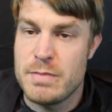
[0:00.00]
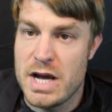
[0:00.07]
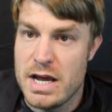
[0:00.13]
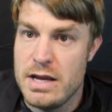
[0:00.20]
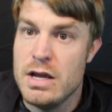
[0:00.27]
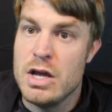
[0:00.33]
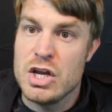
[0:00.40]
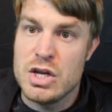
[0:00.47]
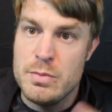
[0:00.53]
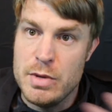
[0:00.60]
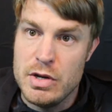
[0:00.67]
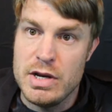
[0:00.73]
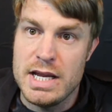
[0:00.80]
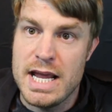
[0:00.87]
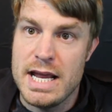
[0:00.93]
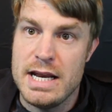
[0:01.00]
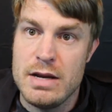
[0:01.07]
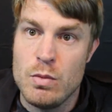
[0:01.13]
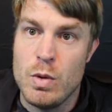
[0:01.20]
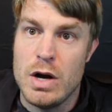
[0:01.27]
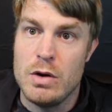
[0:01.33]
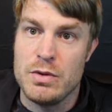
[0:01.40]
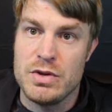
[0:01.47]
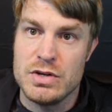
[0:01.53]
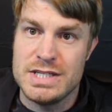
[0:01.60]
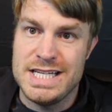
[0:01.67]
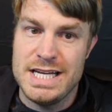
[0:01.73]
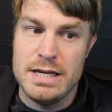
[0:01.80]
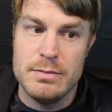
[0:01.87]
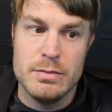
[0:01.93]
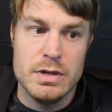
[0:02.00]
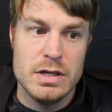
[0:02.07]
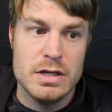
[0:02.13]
by communicating well with your team.